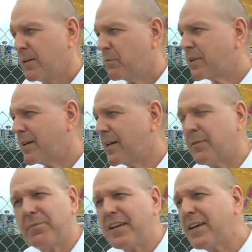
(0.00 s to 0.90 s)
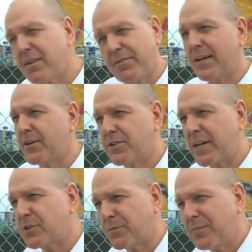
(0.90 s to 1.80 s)
We're kind of the innovators.
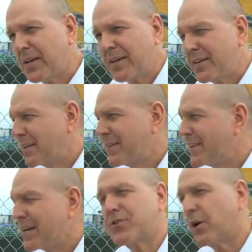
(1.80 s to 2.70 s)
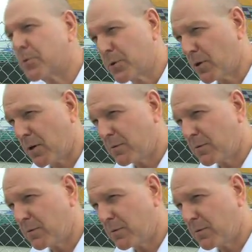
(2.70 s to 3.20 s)
That's, that's our role.